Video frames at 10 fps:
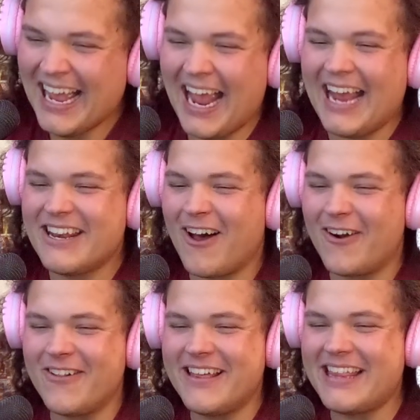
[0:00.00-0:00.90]
And
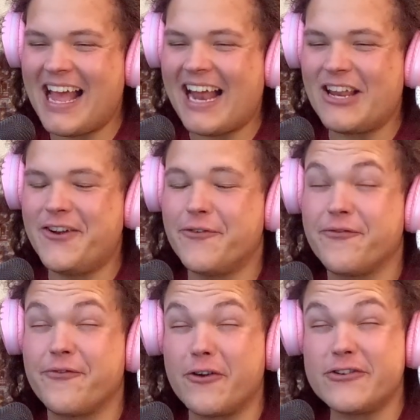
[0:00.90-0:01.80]
not only that, your
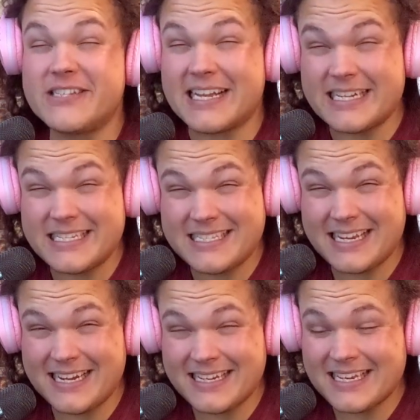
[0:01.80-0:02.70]
first
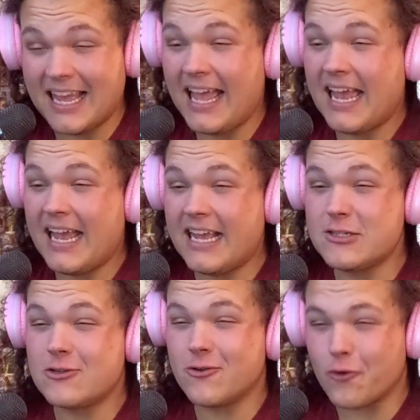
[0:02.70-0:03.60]
instinct
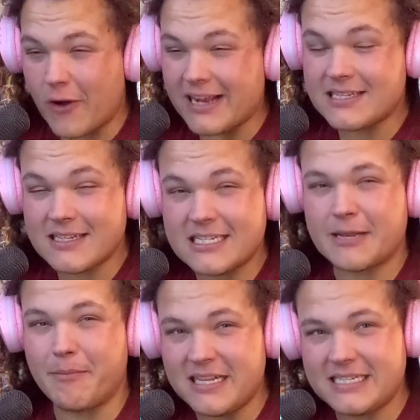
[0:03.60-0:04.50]
is
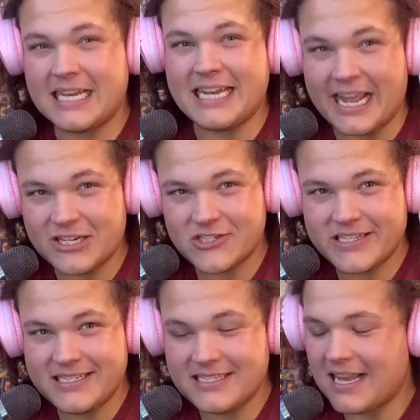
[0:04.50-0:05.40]
Craigslist
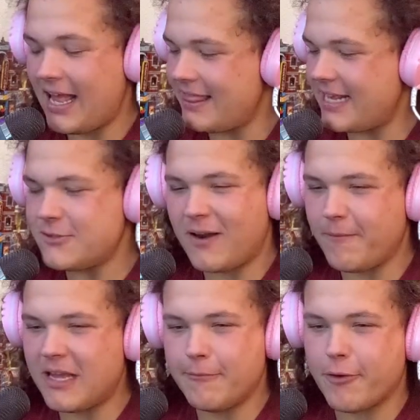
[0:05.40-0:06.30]
misconnections. That's what
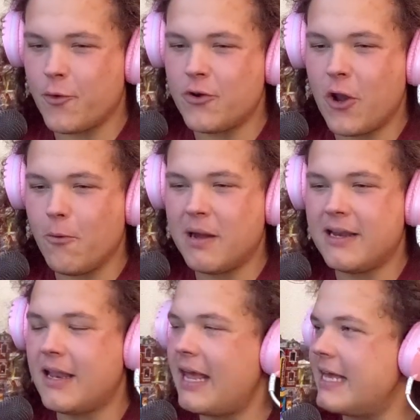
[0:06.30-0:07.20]
I'm like, bro. Nobody,
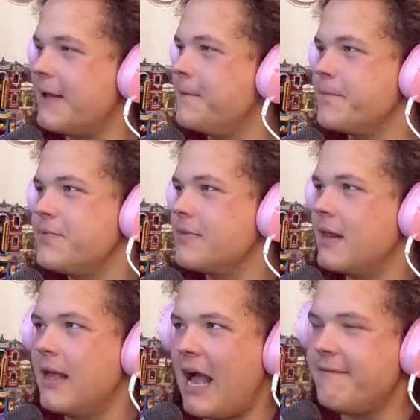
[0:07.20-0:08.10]
like,
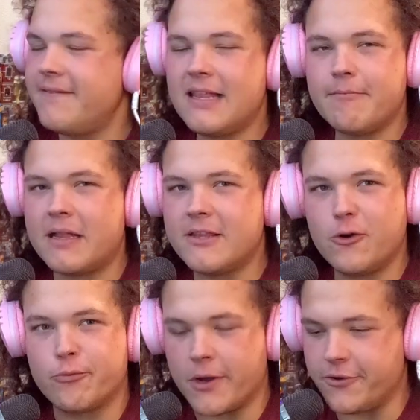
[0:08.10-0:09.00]
I feel like my
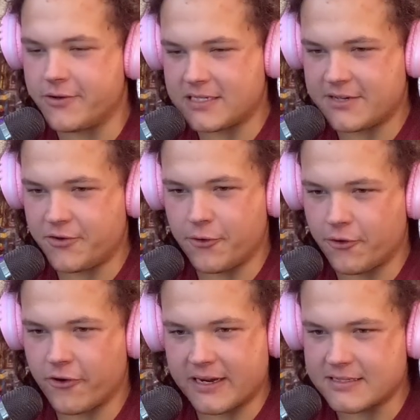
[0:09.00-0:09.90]
little brother doesn't even know
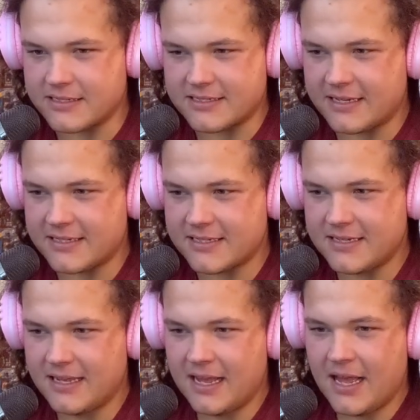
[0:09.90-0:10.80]
what Craigslist is.
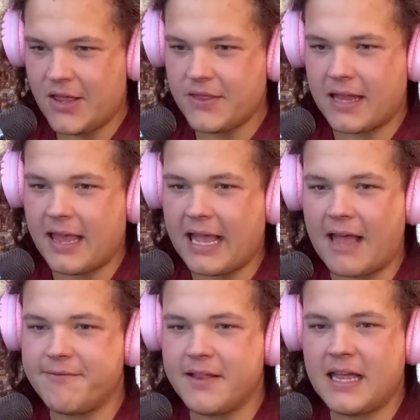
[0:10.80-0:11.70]

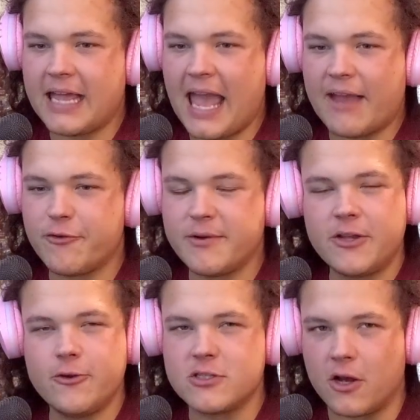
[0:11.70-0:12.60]
I feel like
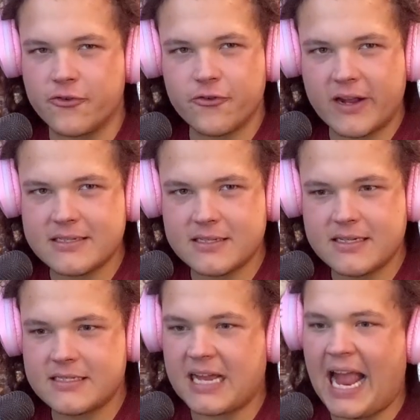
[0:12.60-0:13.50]
everybody who's on
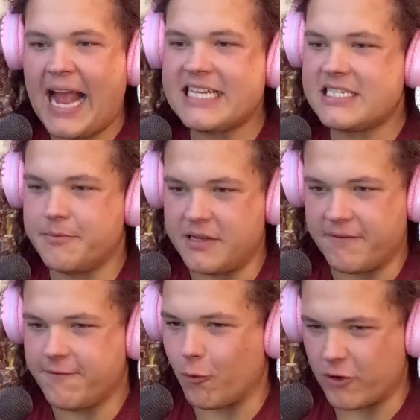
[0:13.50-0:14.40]
Craigslist has to be
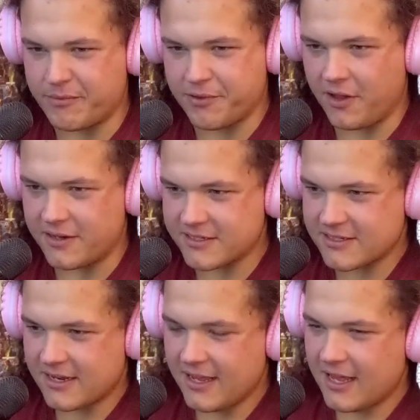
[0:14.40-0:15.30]
40 plus.